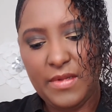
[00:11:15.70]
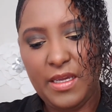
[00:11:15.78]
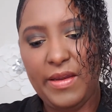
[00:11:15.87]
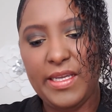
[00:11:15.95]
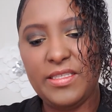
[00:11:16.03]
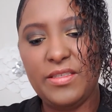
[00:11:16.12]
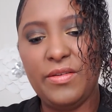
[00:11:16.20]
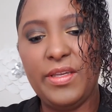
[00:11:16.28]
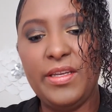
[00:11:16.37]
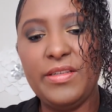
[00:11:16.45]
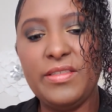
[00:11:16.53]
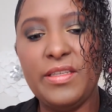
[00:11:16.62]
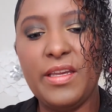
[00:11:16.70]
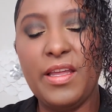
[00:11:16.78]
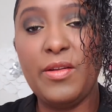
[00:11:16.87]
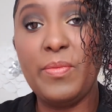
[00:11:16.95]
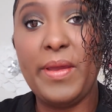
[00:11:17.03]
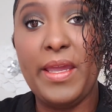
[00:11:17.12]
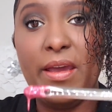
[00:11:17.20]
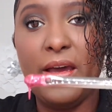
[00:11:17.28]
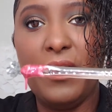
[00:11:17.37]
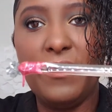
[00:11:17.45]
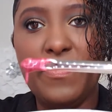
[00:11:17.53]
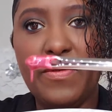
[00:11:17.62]
Alright, so here's the color
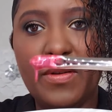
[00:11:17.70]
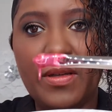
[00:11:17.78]
payoff.